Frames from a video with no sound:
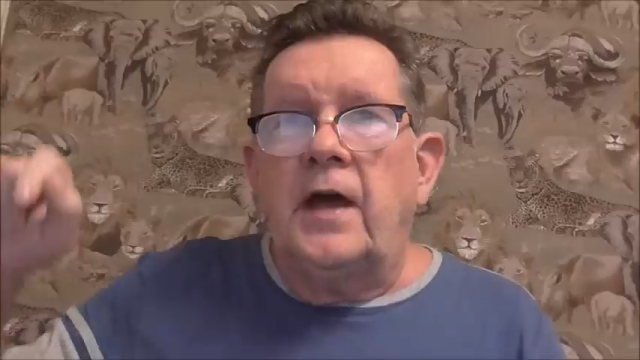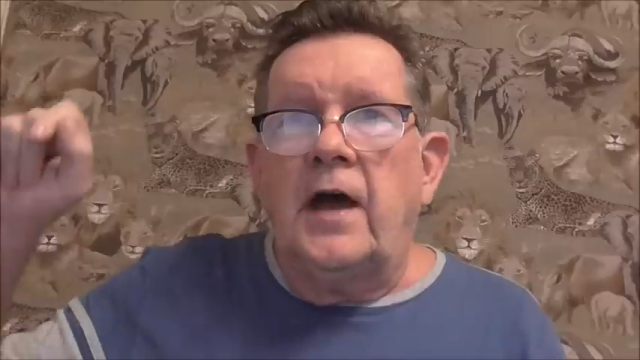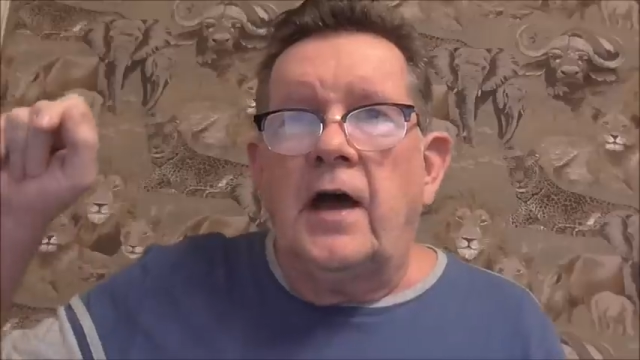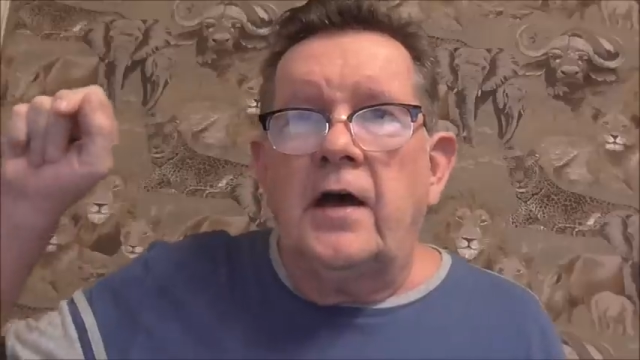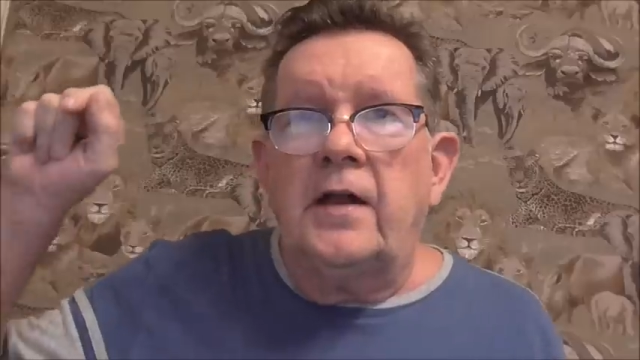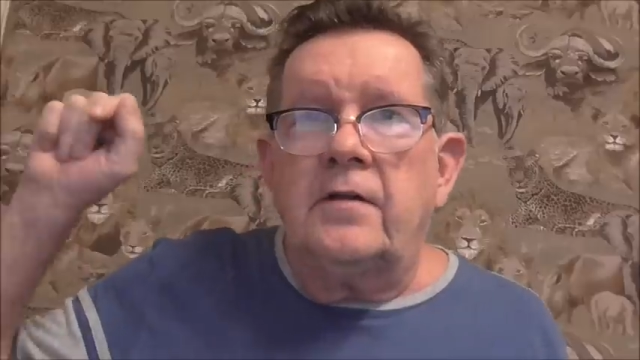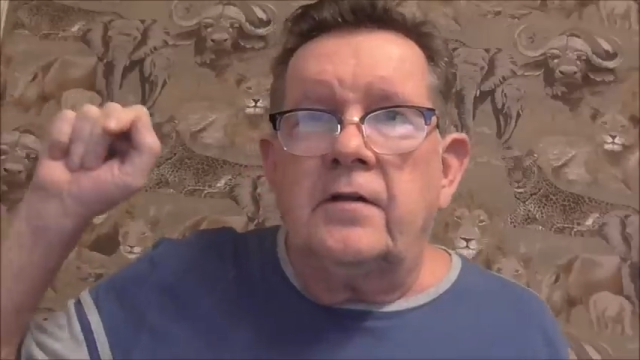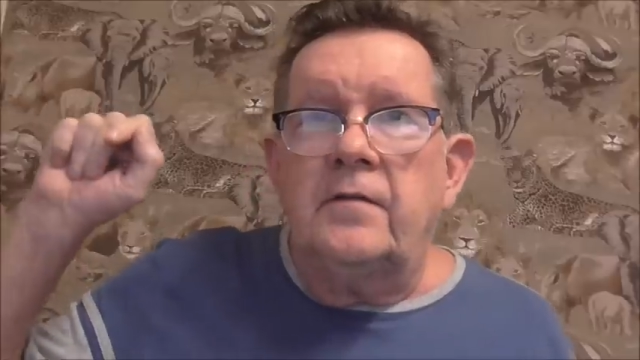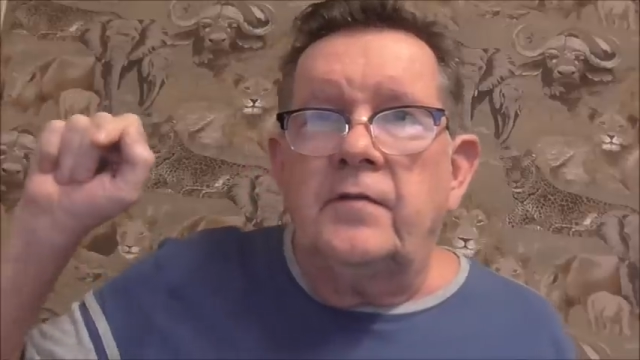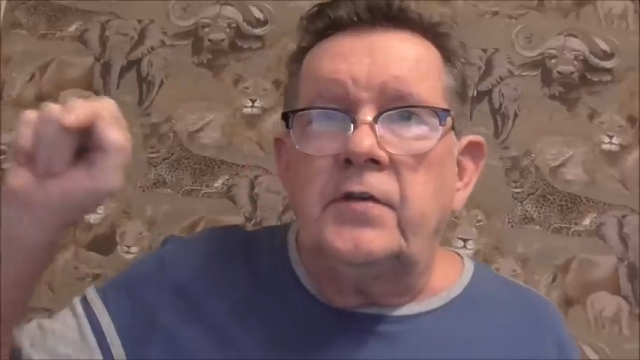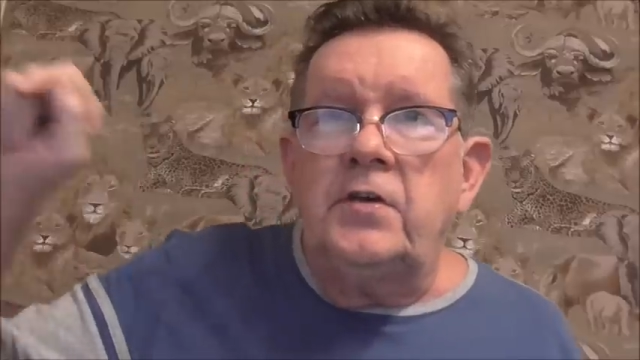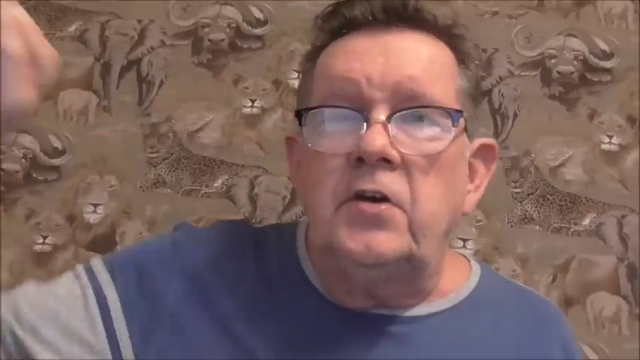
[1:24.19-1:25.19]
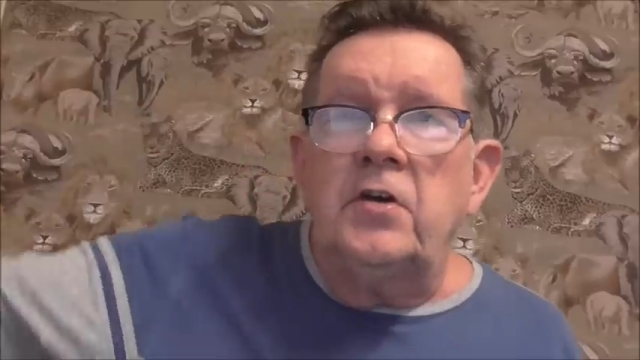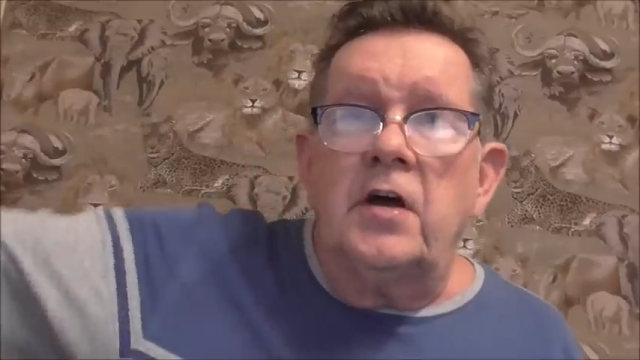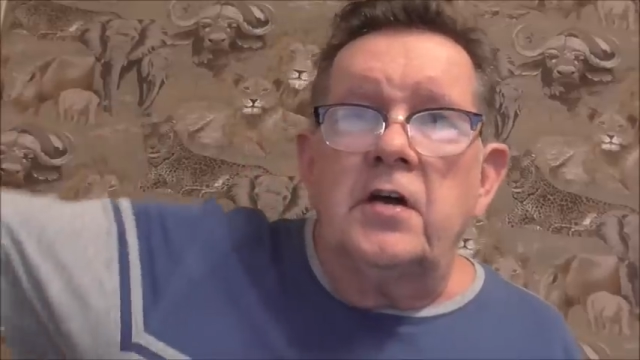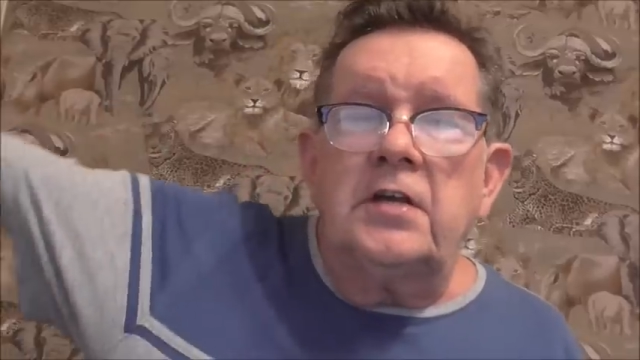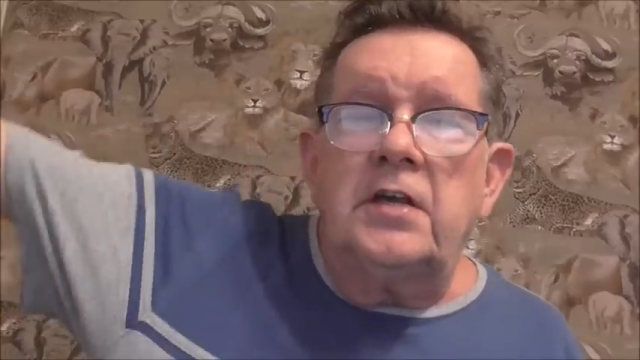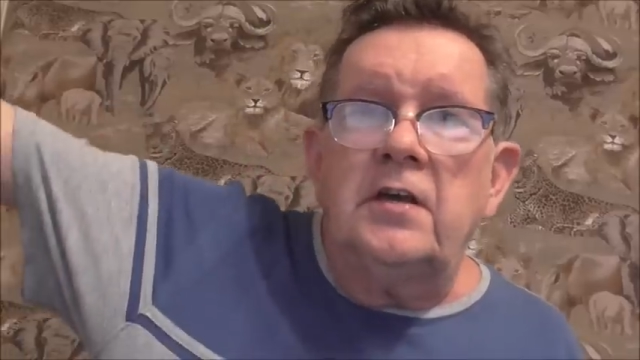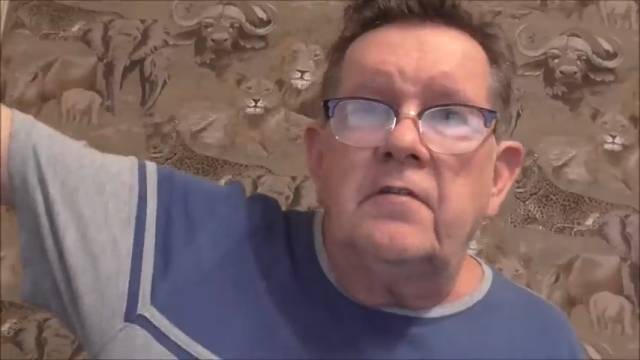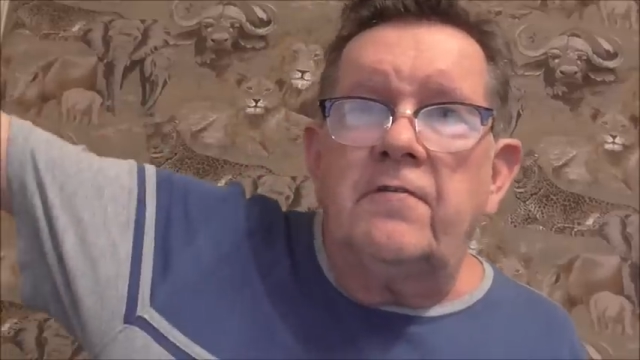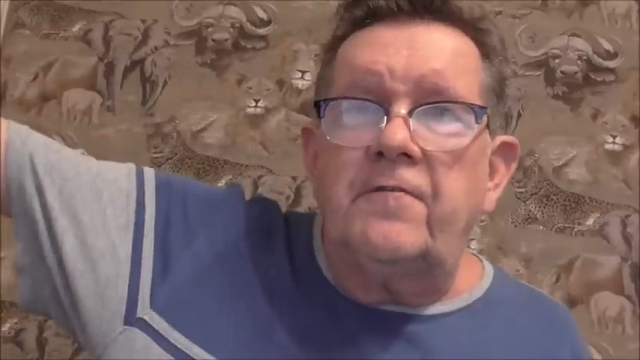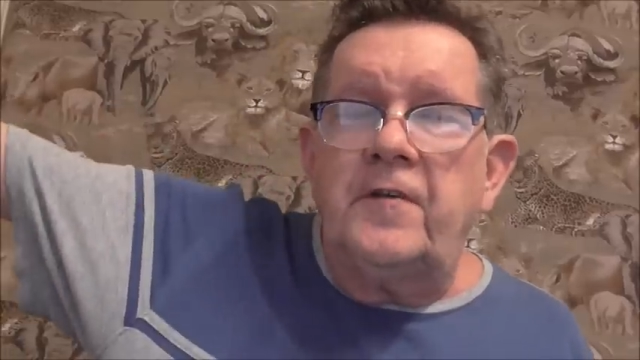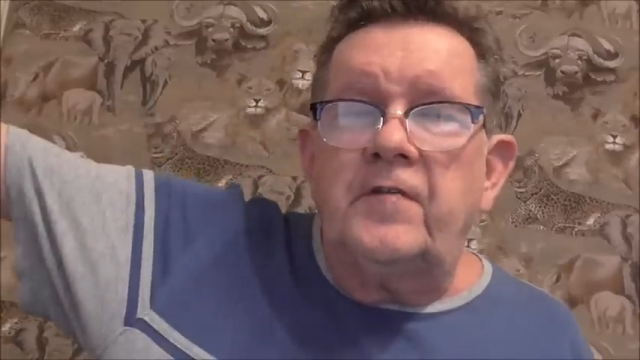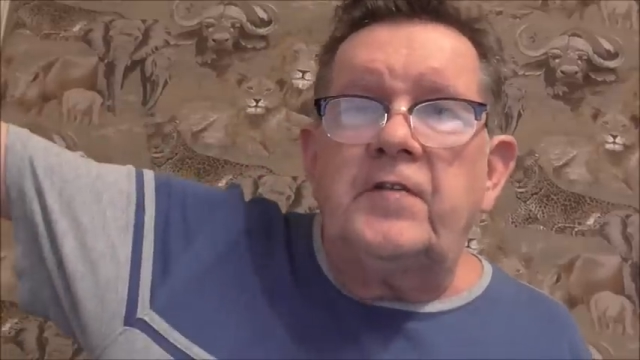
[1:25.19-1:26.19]
and you don't give
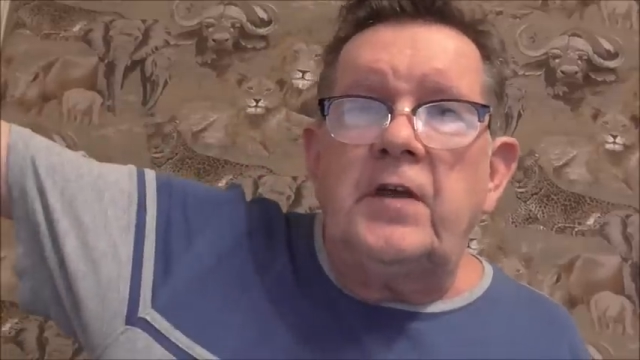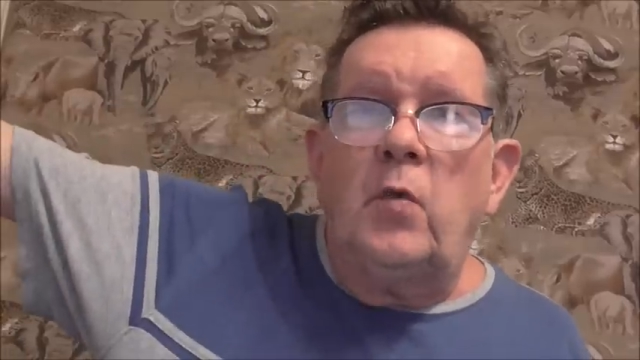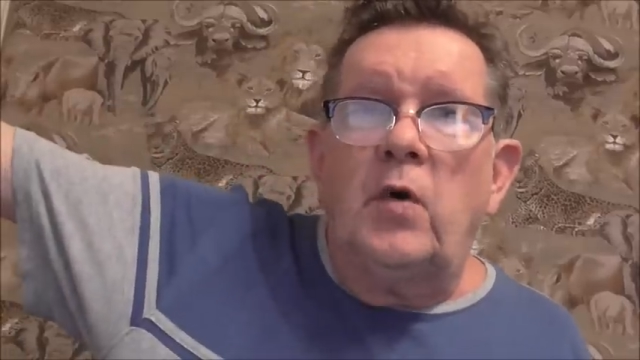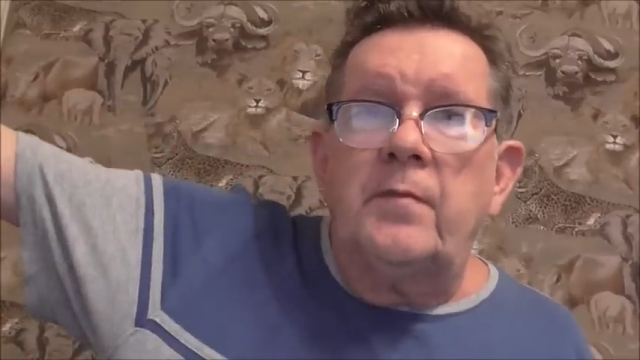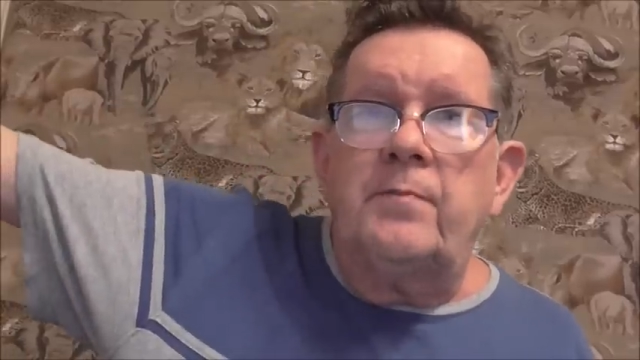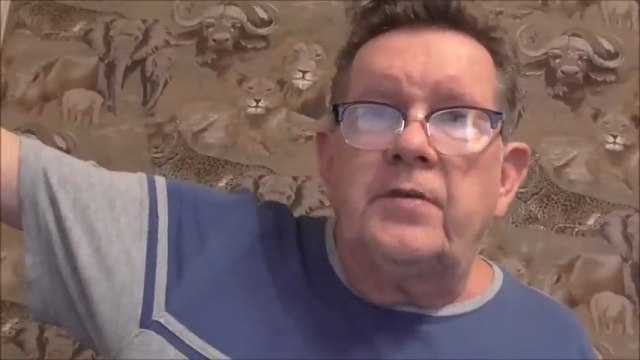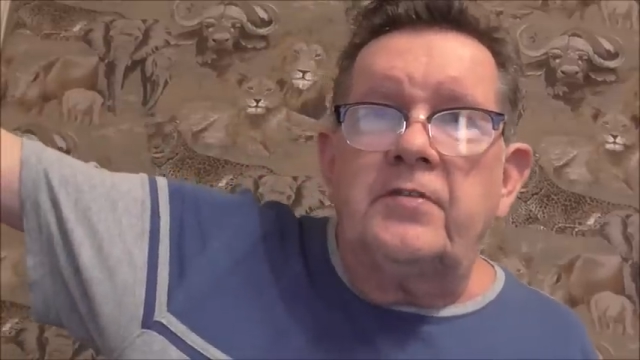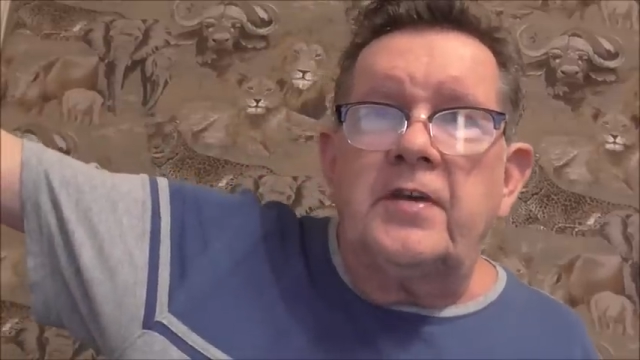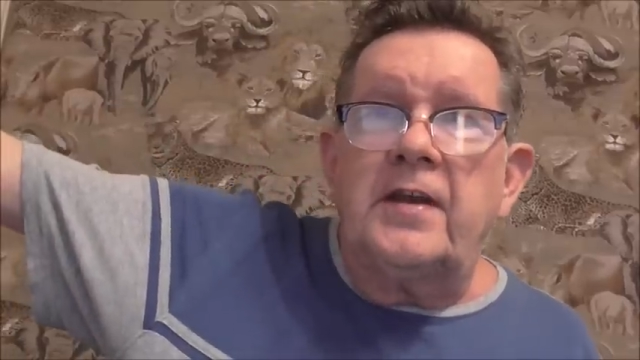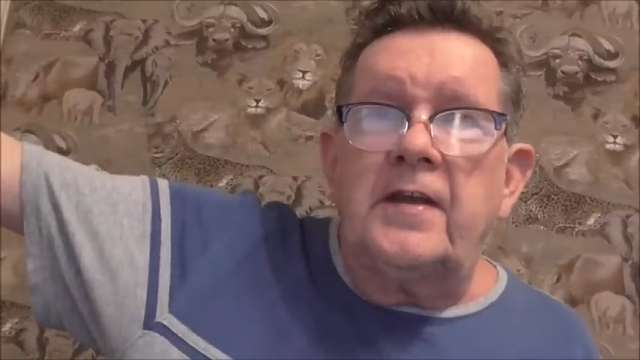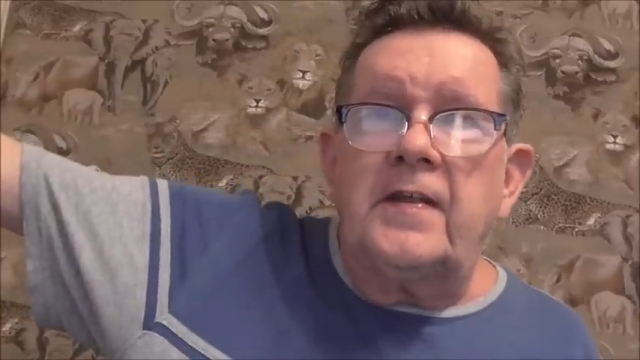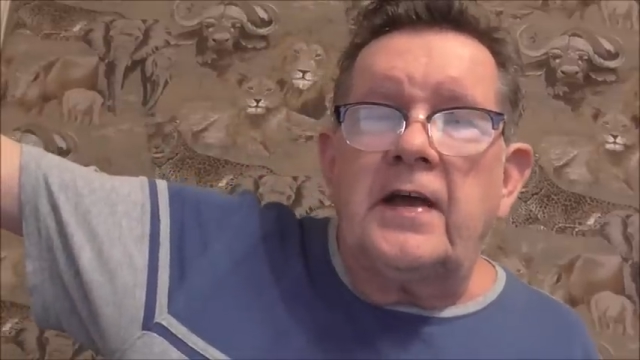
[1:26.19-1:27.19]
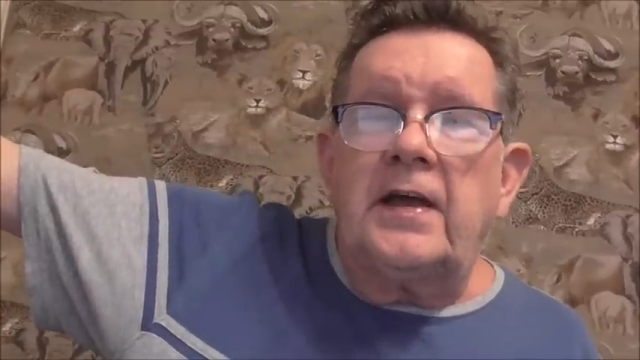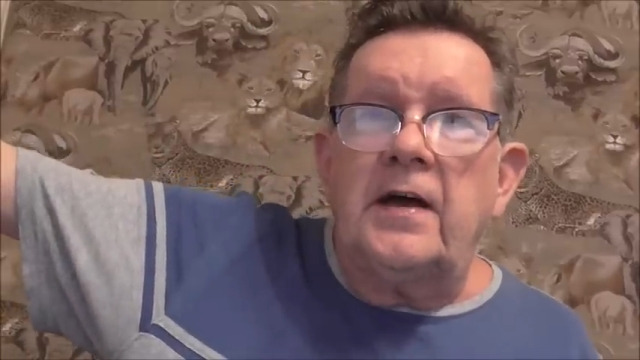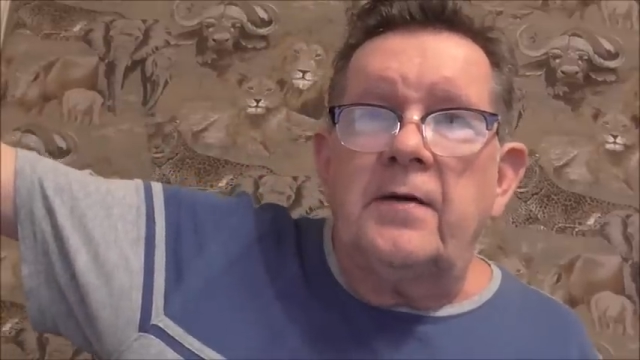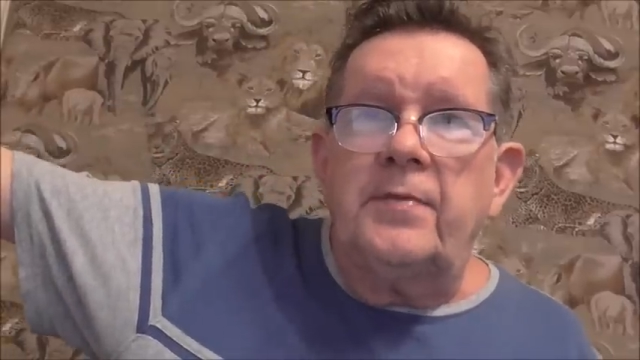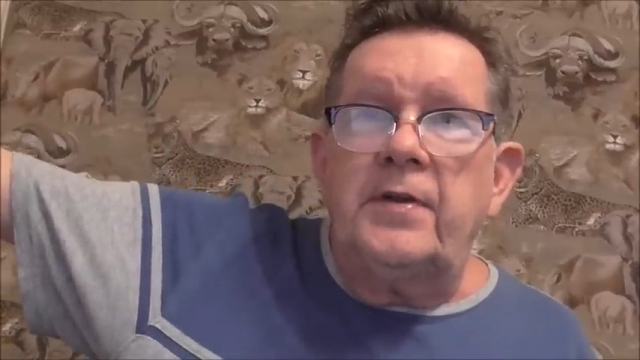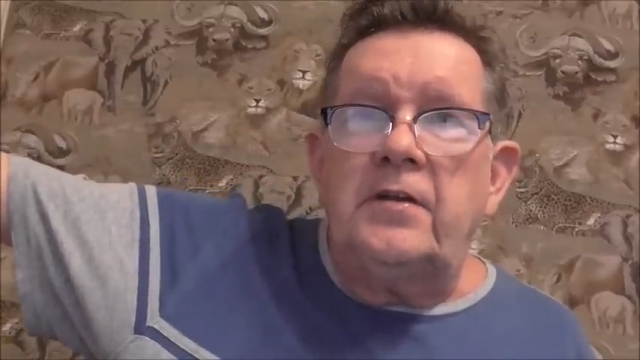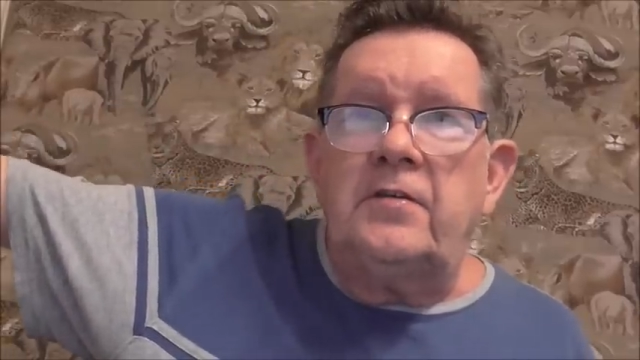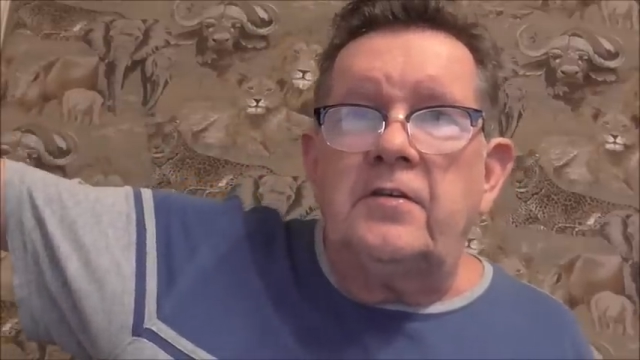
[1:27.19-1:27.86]
51% of that company